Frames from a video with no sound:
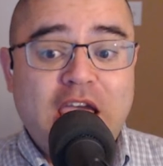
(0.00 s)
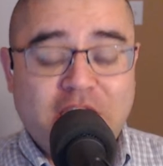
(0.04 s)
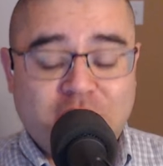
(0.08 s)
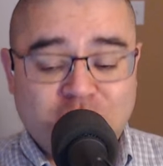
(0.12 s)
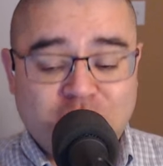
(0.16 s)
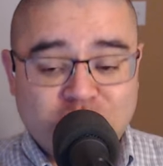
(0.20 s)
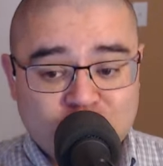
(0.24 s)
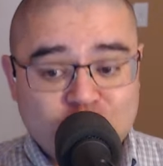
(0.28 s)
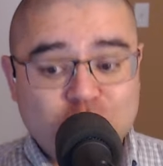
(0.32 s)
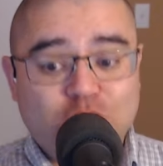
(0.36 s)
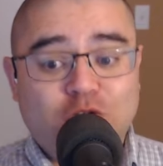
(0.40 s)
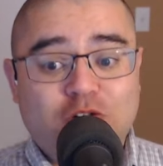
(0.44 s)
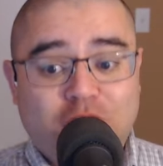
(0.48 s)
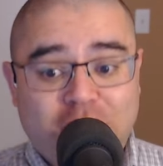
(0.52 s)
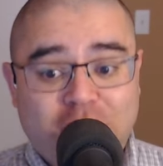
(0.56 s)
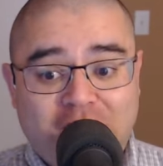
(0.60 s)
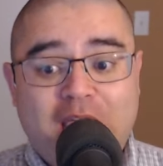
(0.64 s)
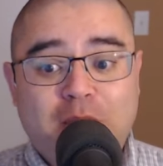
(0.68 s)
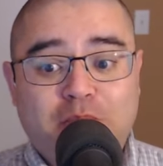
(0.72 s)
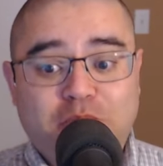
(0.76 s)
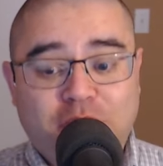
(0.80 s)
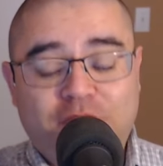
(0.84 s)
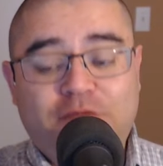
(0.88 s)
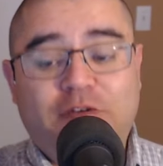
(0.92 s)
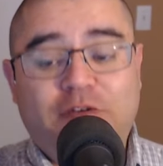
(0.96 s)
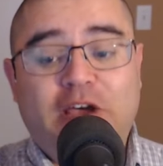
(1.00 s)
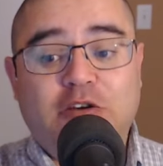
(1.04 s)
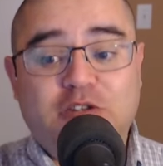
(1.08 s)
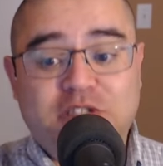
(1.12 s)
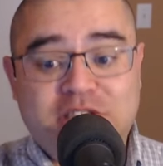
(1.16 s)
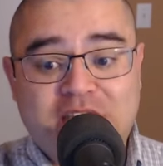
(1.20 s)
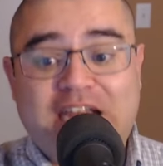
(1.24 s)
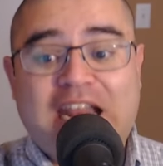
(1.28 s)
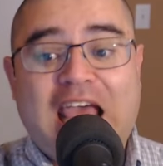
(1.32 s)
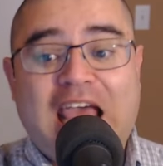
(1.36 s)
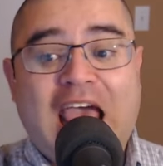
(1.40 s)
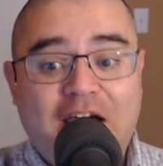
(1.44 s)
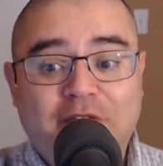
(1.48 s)
external
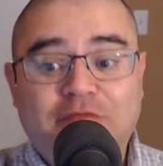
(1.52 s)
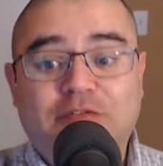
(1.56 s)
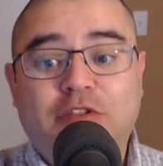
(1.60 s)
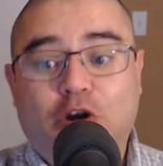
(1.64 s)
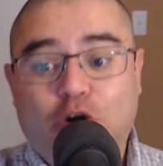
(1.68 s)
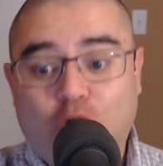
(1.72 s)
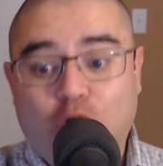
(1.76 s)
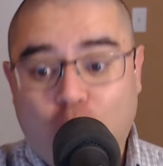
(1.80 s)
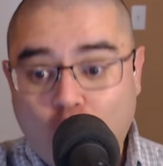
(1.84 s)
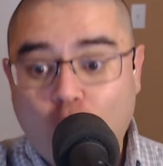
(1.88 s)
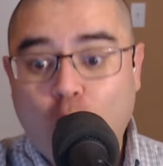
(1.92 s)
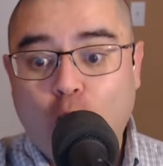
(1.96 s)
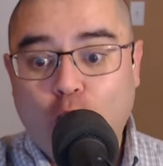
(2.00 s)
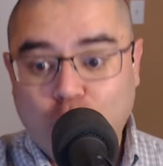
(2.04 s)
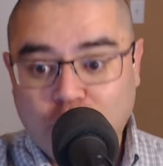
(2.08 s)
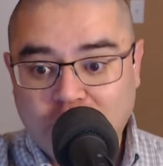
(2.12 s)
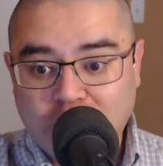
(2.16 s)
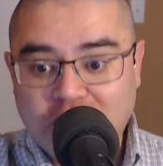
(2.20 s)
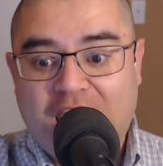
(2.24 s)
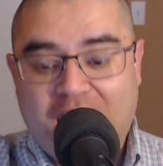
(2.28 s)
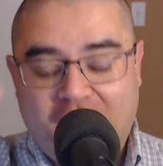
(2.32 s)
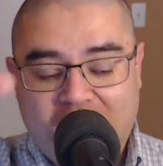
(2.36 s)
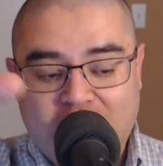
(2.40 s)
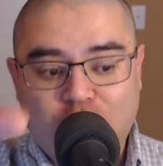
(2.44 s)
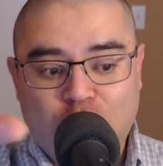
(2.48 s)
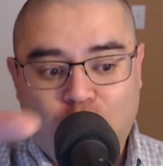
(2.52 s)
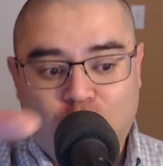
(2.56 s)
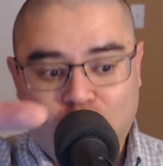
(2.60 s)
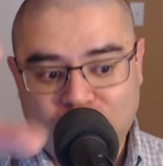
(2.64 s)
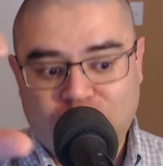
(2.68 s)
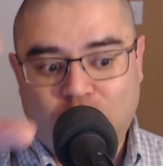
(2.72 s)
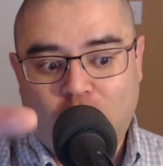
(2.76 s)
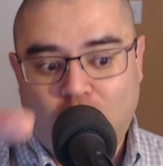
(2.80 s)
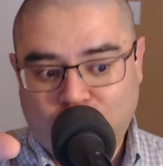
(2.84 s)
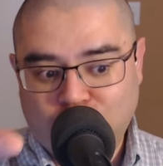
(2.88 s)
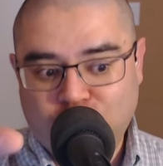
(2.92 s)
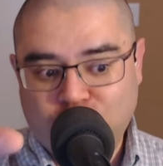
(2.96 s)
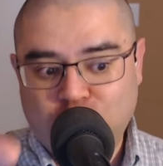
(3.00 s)
amplifiers that have their own gain
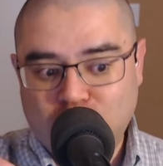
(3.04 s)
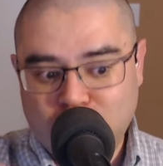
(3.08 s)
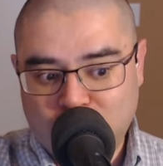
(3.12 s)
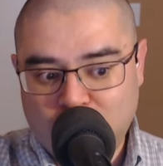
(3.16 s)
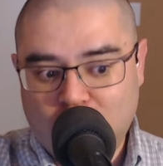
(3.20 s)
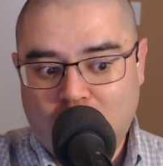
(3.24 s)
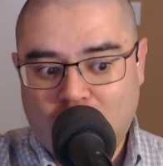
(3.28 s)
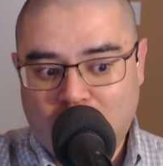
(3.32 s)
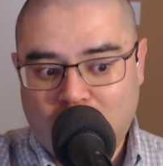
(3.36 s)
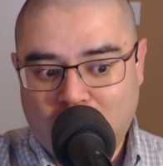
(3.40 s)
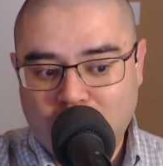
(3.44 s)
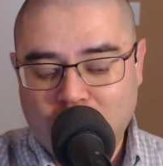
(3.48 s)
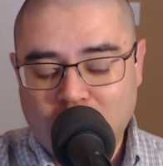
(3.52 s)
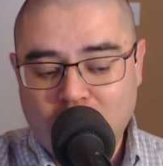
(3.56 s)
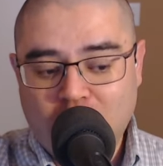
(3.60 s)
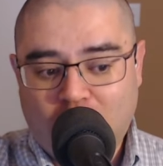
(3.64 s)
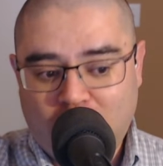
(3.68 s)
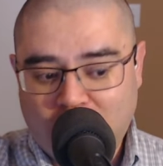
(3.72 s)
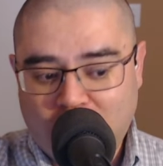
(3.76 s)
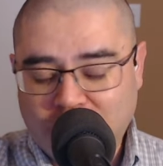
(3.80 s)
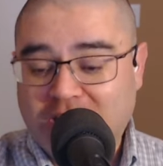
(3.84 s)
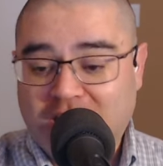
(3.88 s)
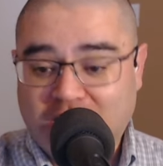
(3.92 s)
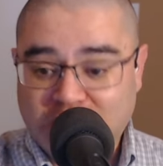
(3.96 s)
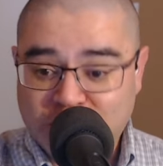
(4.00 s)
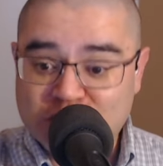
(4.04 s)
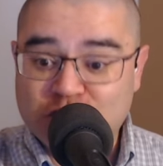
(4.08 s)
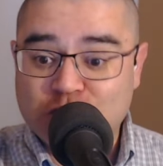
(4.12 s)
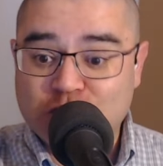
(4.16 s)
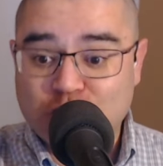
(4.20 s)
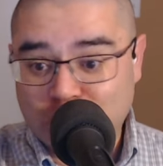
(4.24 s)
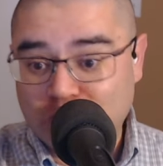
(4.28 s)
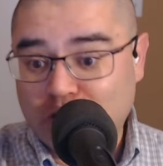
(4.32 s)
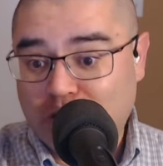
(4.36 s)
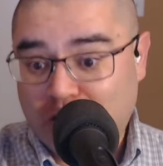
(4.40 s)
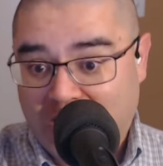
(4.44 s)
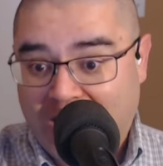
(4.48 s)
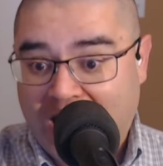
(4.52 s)
or volume right. knob on the
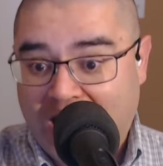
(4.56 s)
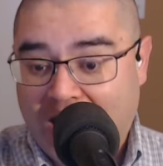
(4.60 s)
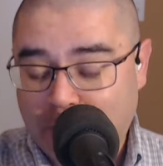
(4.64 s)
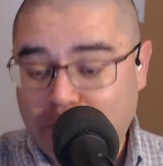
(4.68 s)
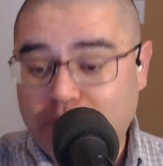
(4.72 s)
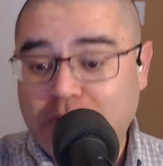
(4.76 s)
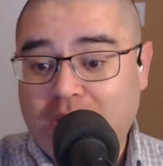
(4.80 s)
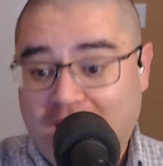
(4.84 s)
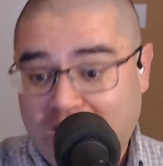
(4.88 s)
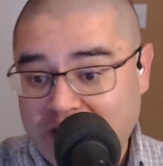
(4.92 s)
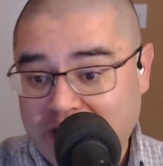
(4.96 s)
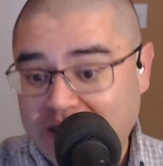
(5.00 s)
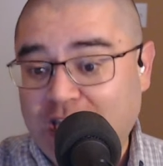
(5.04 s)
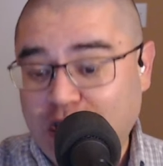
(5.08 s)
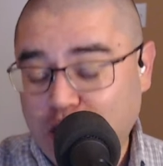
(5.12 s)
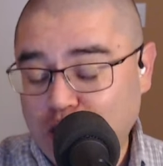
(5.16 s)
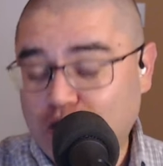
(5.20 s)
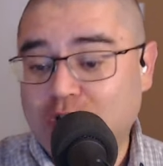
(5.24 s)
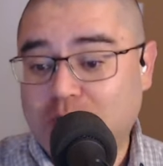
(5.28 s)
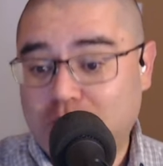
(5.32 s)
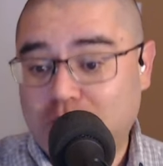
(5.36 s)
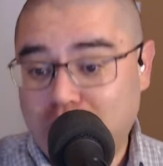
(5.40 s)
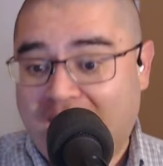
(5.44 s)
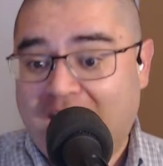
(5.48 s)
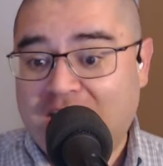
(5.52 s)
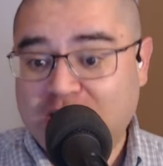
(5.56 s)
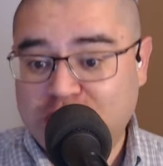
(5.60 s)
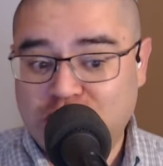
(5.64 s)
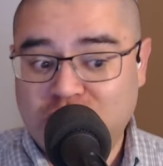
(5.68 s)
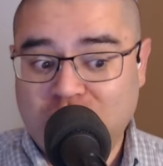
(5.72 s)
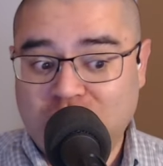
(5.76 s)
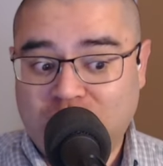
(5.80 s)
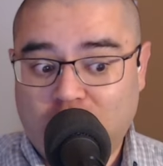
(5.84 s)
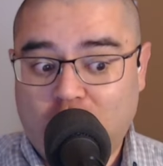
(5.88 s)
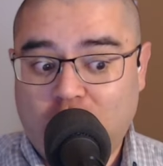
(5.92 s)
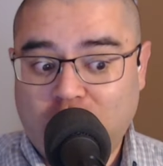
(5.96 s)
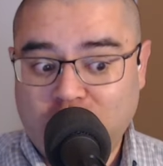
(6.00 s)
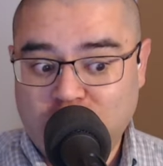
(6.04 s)
external amp. And then you could
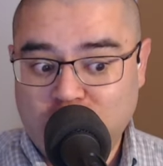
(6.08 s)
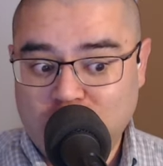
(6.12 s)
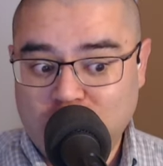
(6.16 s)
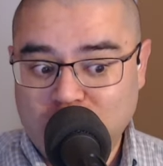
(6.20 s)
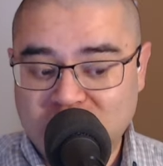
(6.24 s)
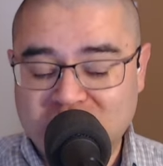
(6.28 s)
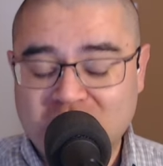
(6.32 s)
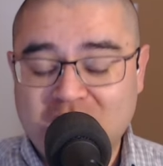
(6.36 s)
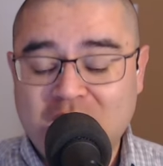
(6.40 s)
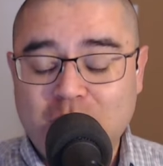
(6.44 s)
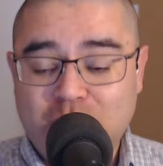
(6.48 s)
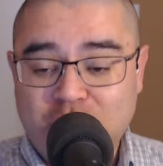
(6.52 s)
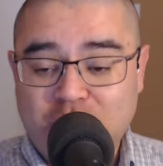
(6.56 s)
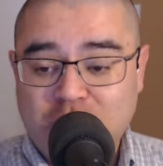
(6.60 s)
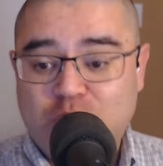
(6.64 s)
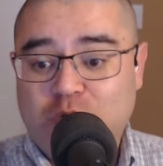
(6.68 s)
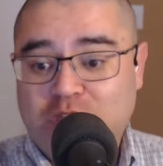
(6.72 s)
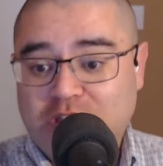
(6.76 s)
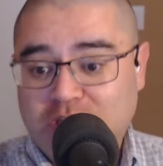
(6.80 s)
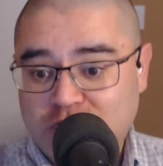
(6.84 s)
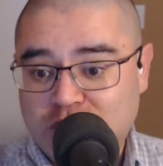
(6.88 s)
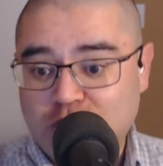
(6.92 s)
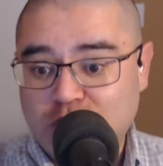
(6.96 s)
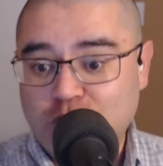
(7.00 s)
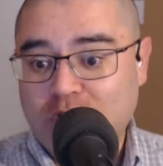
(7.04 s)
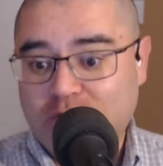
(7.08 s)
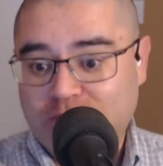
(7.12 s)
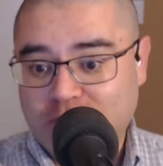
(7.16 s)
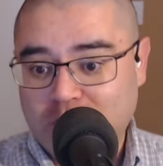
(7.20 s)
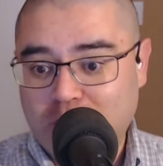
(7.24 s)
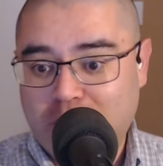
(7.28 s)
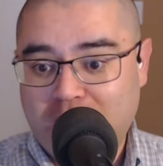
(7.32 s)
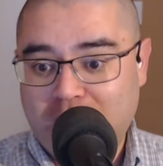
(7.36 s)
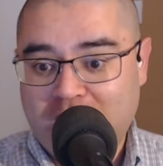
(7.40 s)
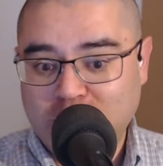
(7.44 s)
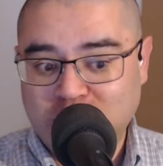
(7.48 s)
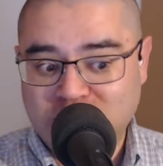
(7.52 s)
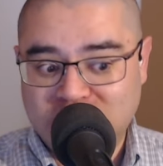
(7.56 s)
match the volumes between the two
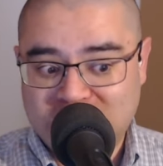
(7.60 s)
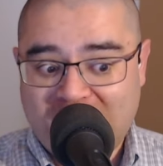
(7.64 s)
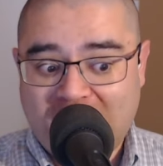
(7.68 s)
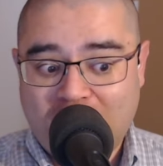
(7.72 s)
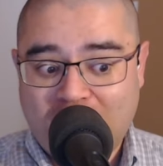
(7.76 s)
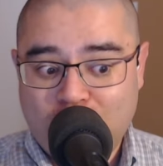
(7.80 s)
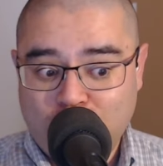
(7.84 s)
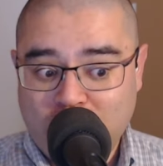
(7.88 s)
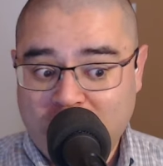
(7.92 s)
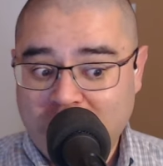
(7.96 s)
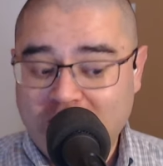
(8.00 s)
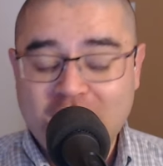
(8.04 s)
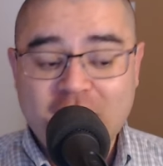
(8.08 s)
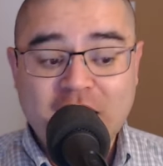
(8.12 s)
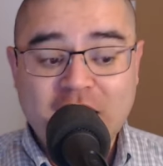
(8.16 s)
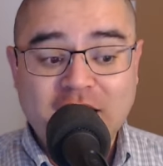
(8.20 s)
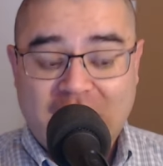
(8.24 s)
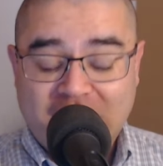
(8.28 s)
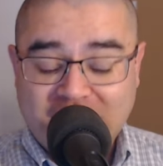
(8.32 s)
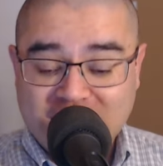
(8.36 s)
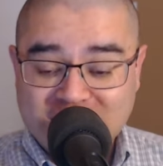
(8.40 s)
different pairs that way.